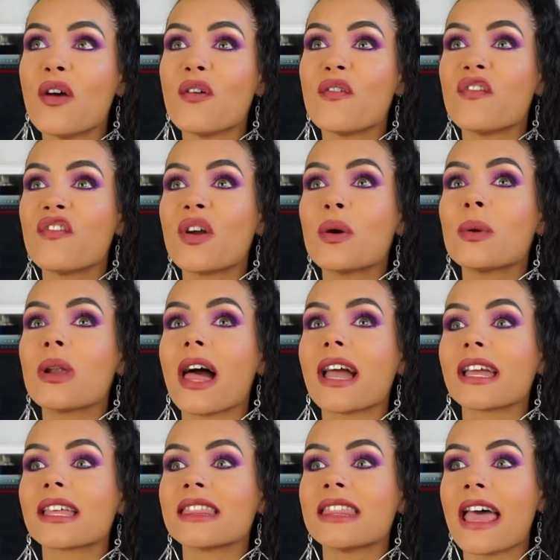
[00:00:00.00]
feel
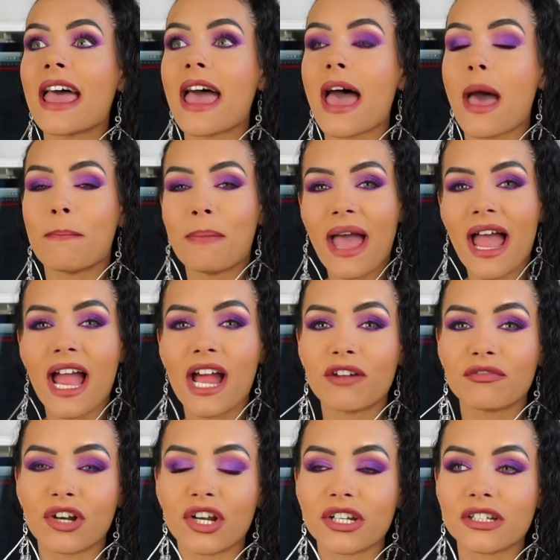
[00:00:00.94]
like they're a
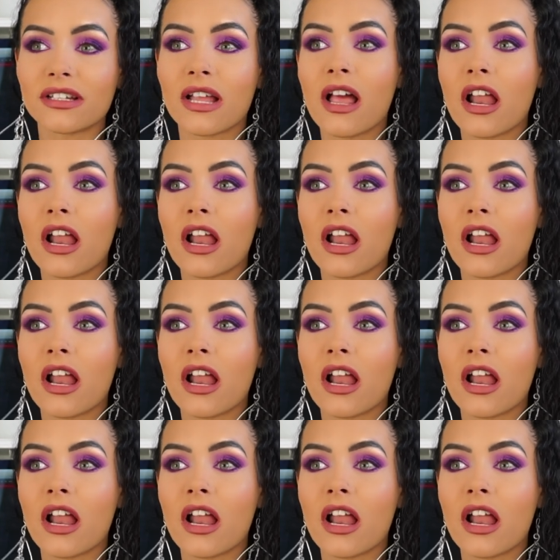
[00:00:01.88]
parent,